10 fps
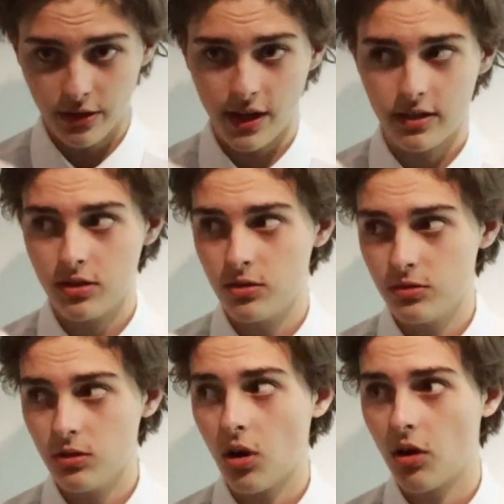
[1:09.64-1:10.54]
I'd like
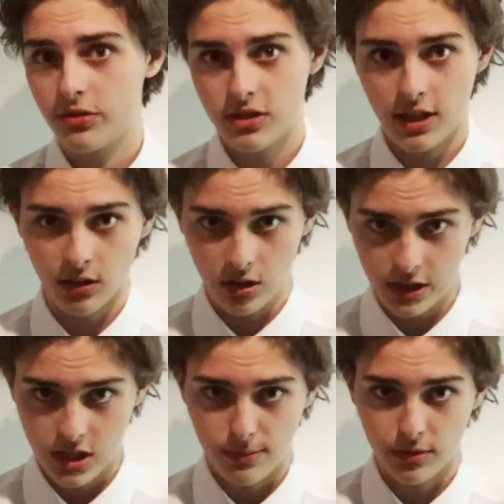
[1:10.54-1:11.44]
you all to take a look
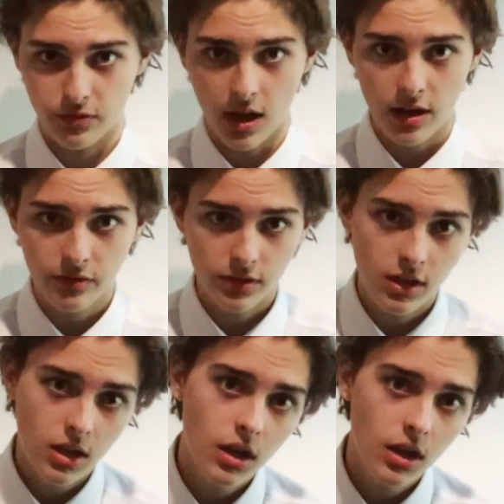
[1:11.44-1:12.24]
at chapter five.